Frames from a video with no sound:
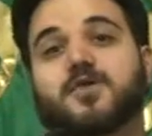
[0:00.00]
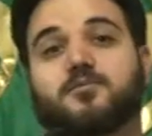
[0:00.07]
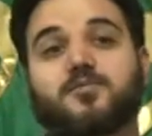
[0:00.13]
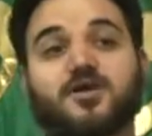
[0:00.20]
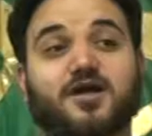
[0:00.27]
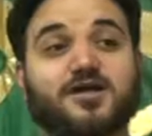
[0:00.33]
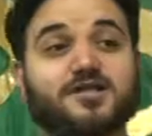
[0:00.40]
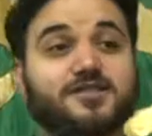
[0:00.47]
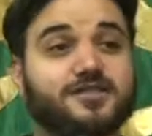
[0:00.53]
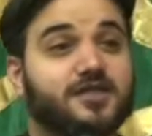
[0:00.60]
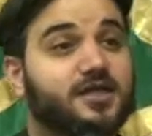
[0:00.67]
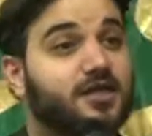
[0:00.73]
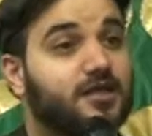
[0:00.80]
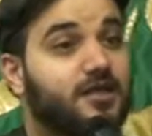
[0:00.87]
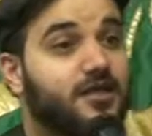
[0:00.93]
because
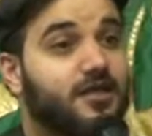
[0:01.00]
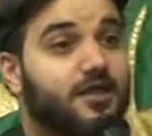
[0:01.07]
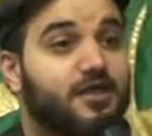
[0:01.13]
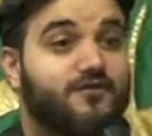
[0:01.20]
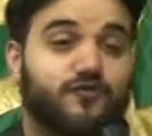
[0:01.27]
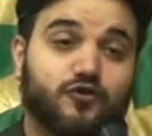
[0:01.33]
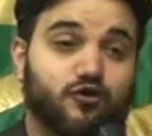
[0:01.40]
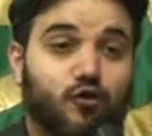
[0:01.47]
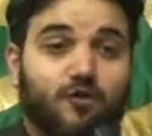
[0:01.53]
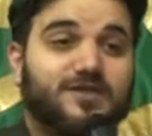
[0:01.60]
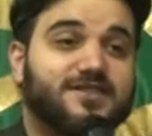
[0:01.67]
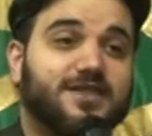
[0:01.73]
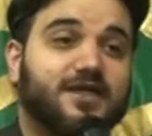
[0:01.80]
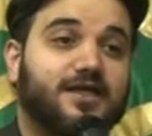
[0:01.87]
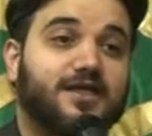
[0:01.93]
if you know
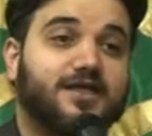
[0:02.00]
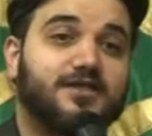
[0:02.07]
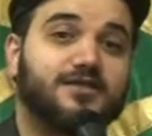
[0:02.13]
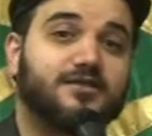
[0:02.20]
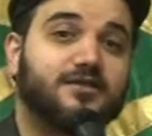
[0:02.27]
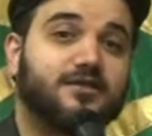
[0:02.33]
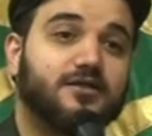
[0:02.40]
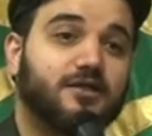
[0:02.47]
it's the Eid,